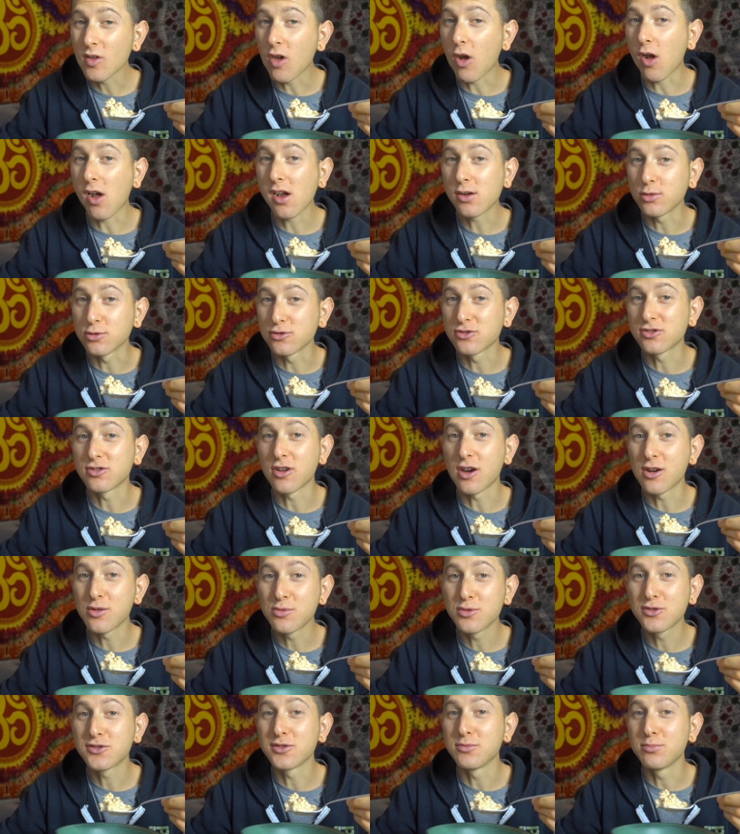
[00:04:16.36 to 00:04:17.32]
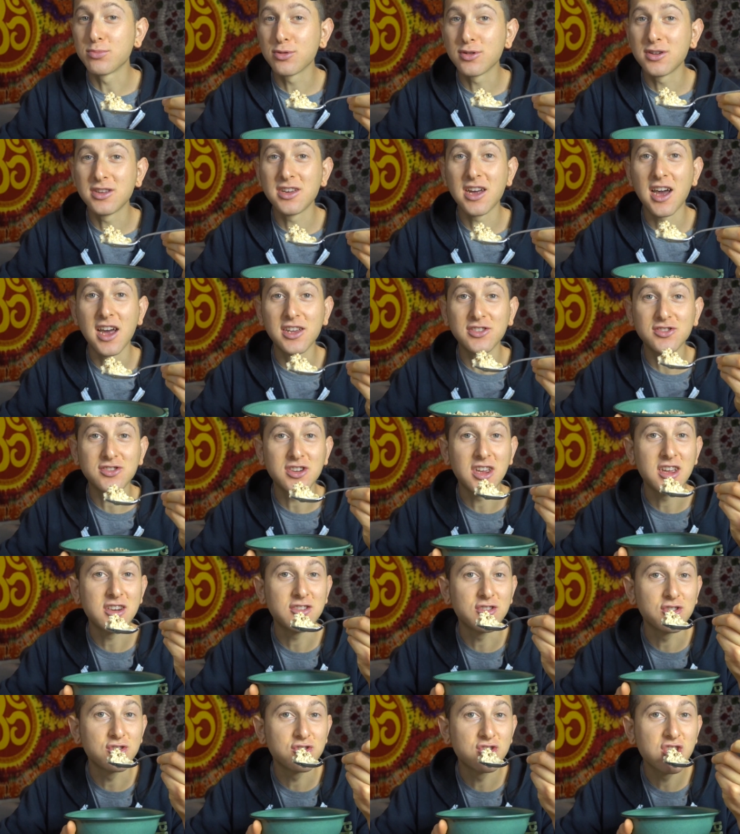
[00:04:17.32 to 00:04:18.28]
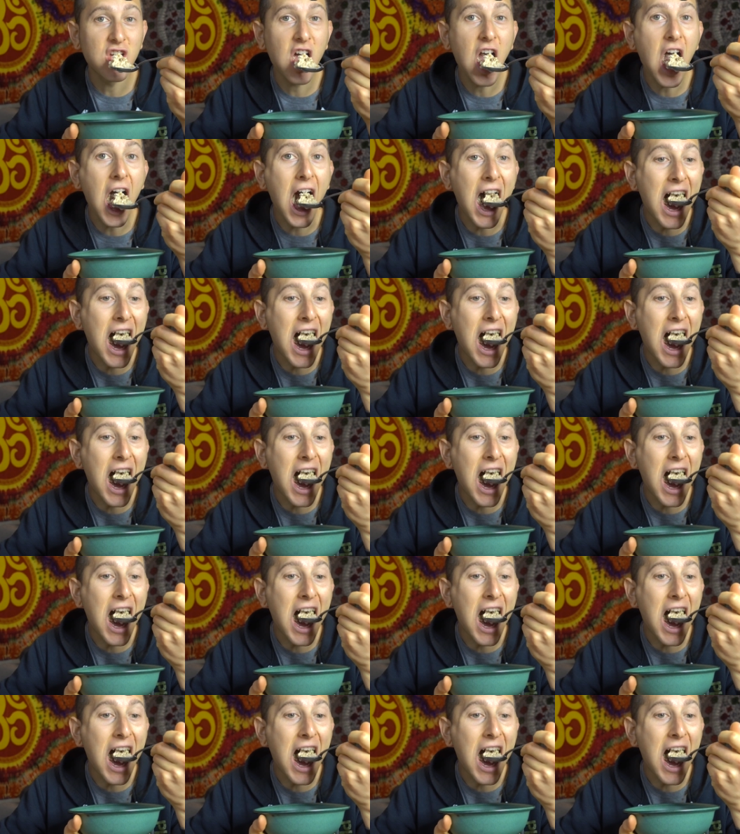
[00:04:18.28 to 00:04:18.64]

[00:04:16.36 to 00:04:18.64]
All right, we're starting with some pretty high standards.